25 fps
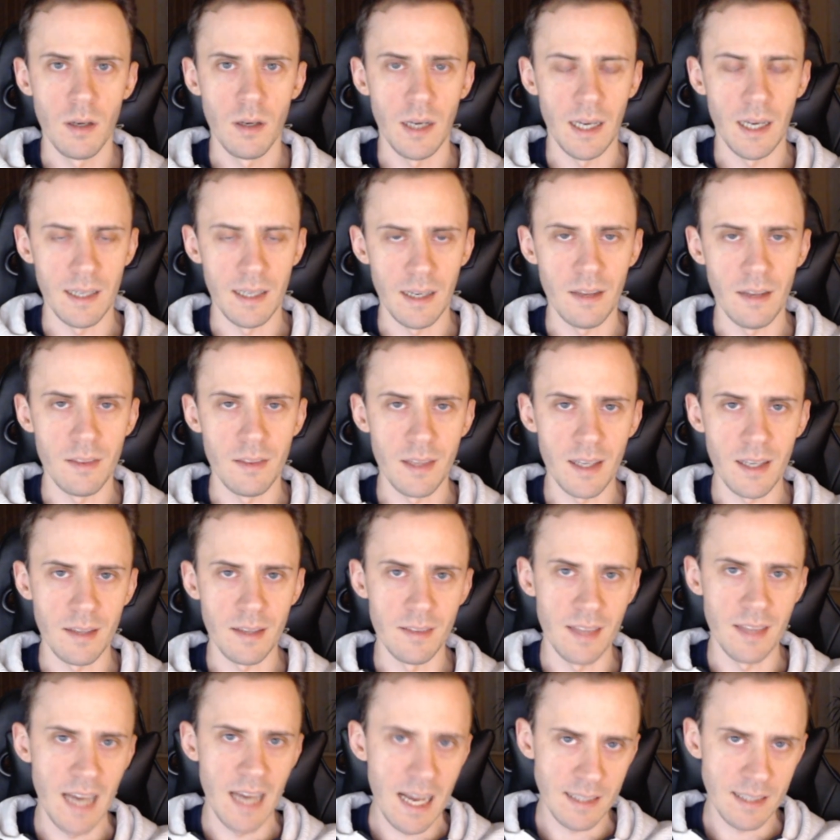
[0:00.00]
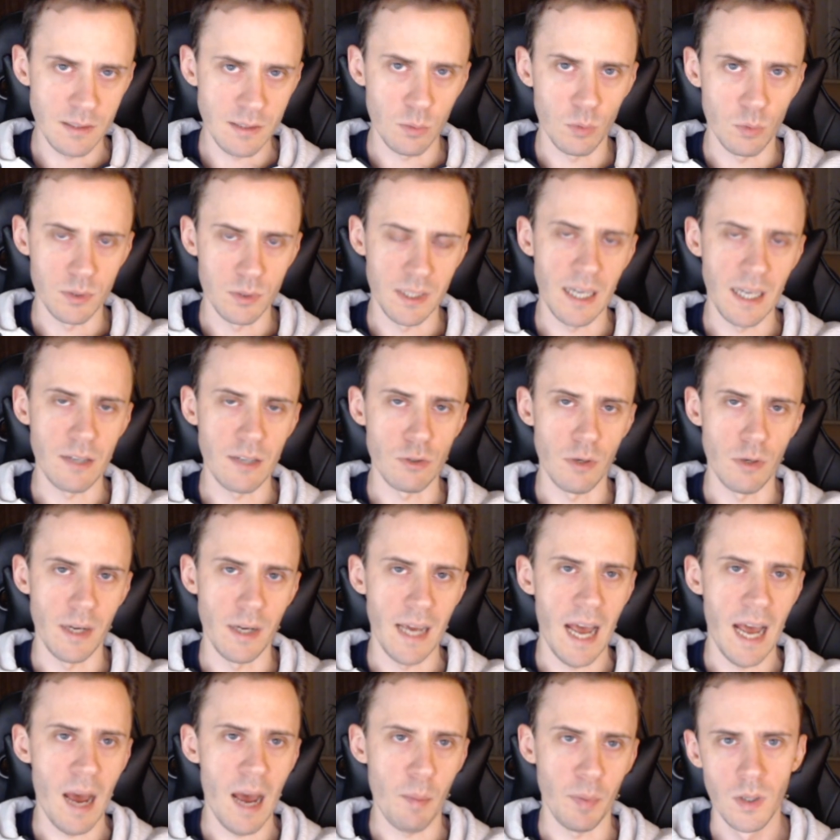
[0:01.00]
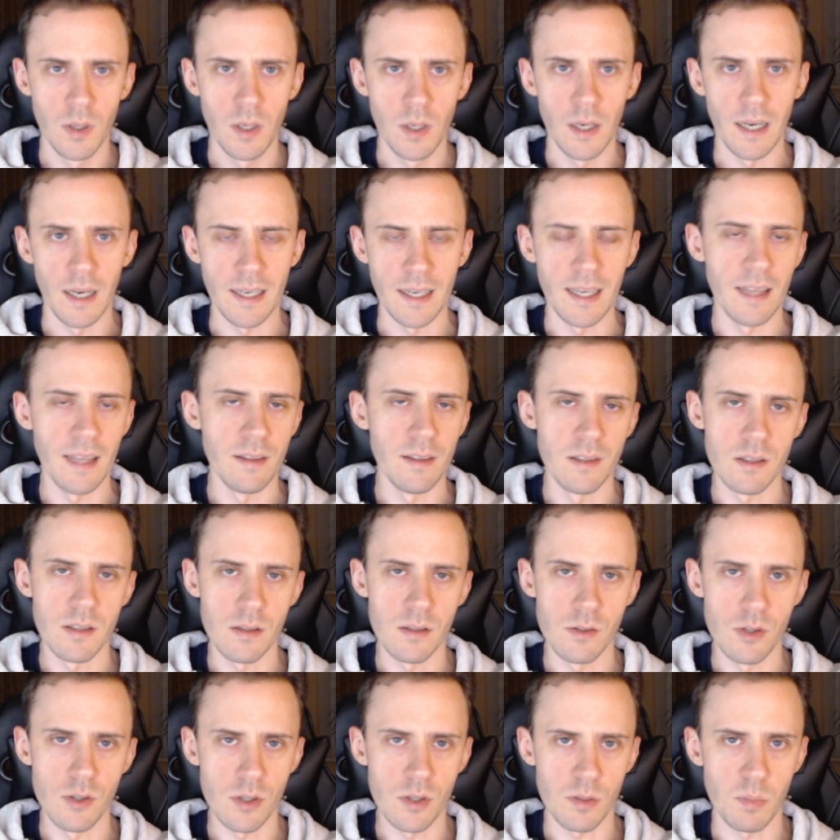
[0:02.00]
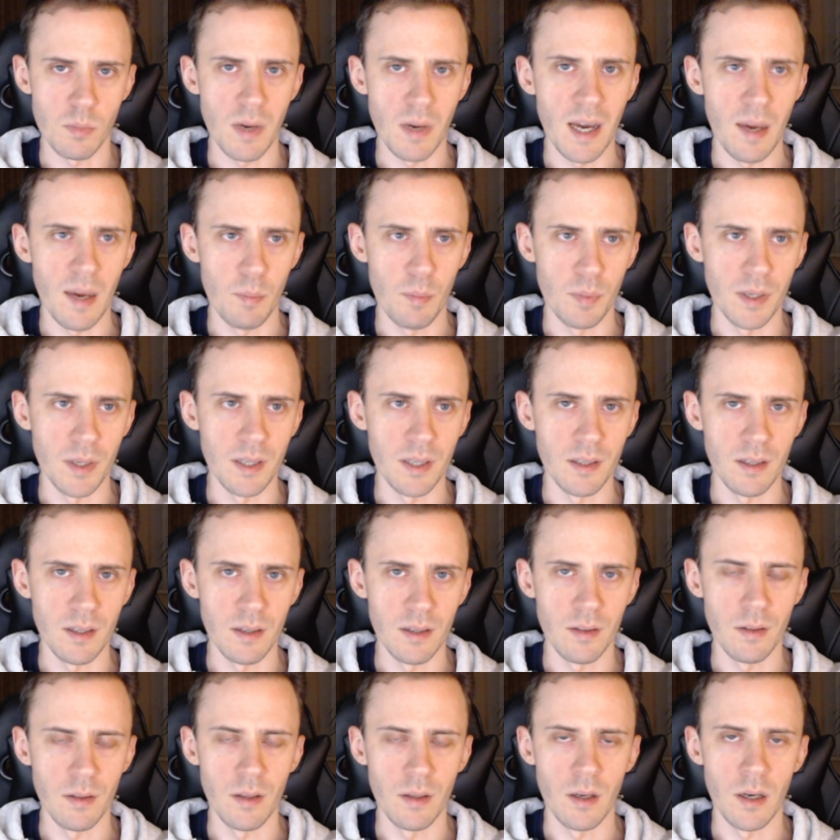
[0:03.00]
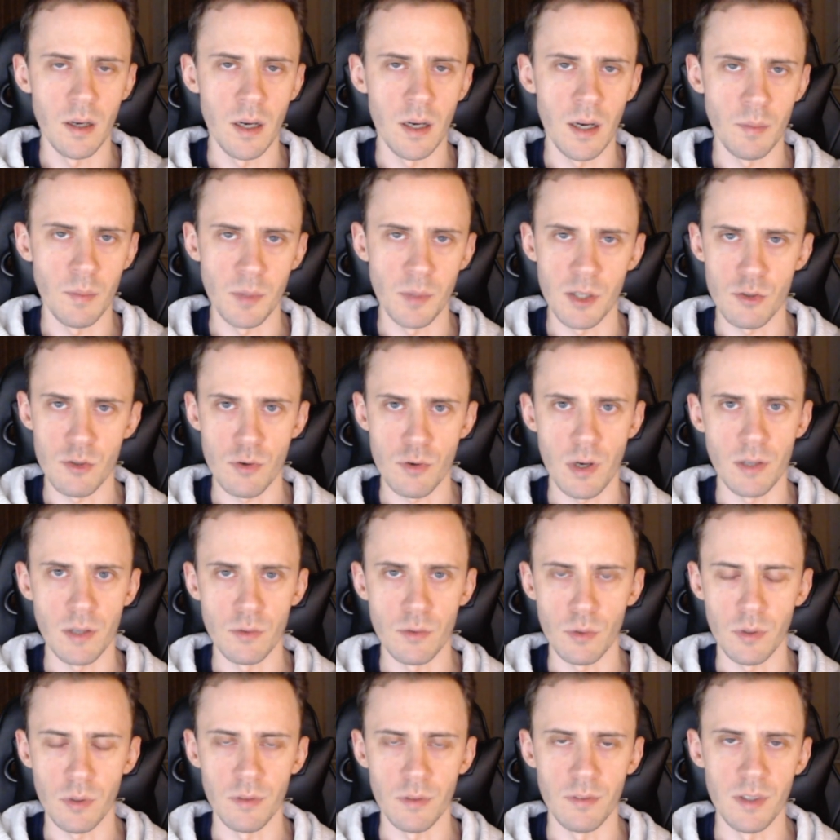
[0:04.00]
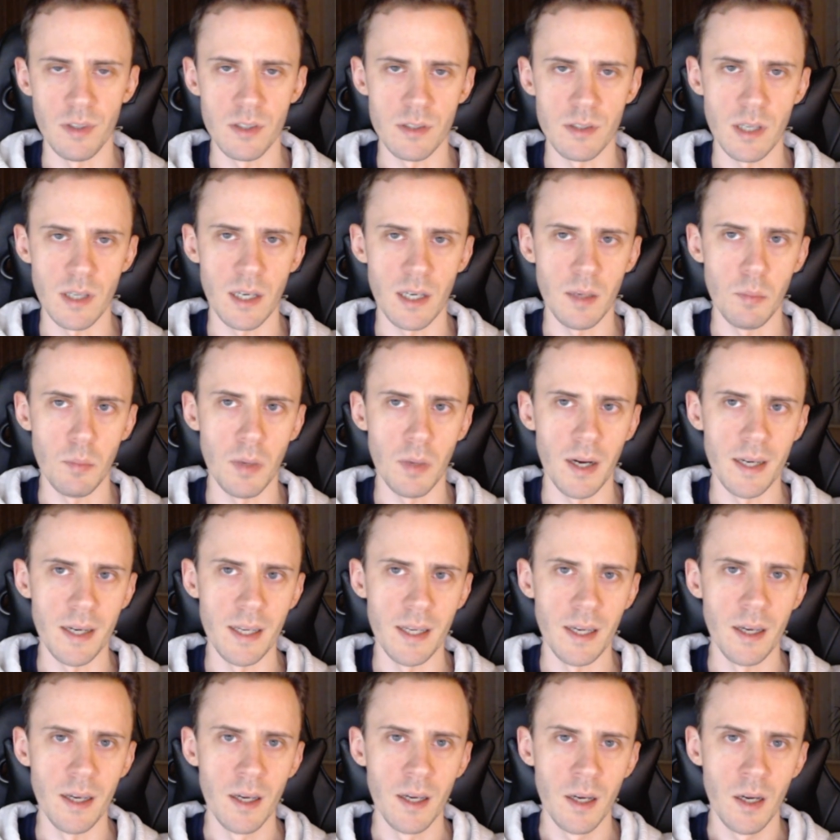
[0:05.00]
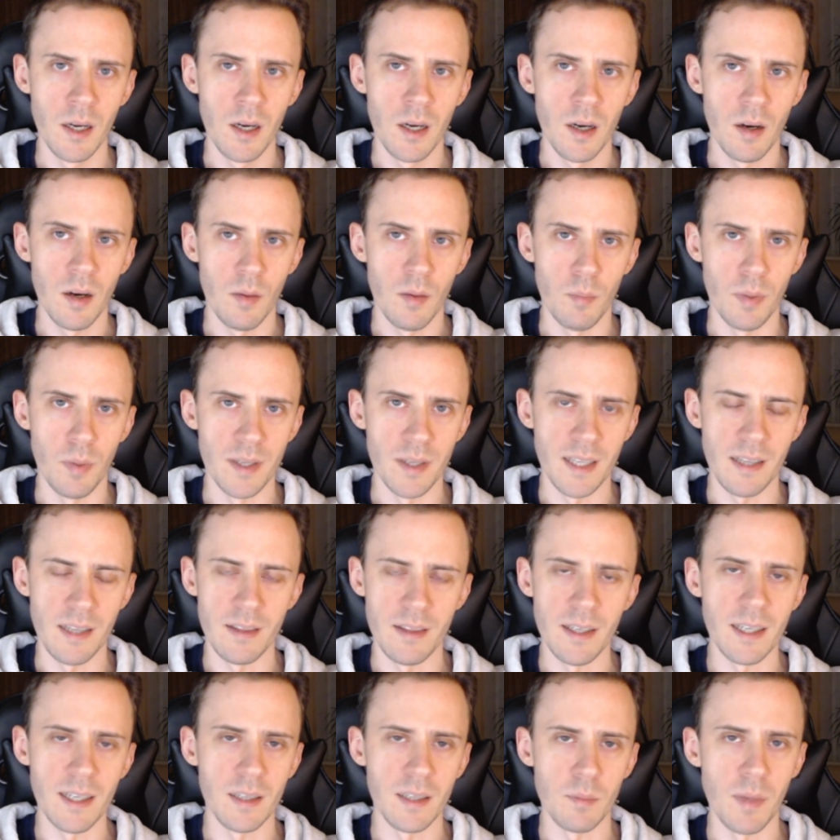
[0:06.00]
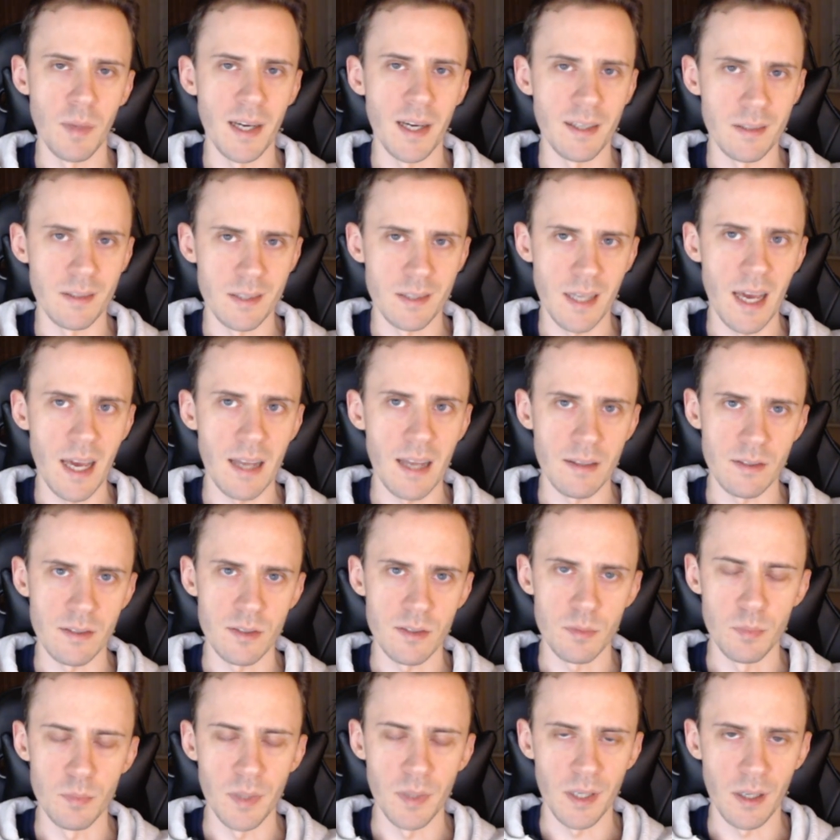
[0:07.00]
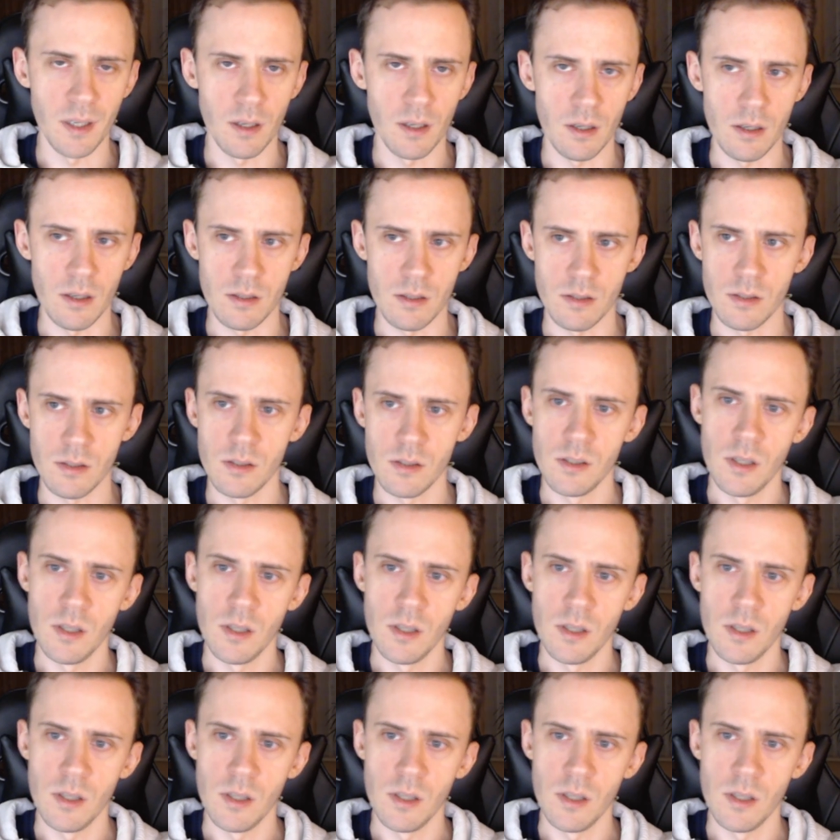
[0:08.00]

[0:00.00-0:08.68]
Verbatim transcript: And I think that's what's actually happened. Again, this is just my opinion. I'm not trying to convince anybody, but I think it makes sense, because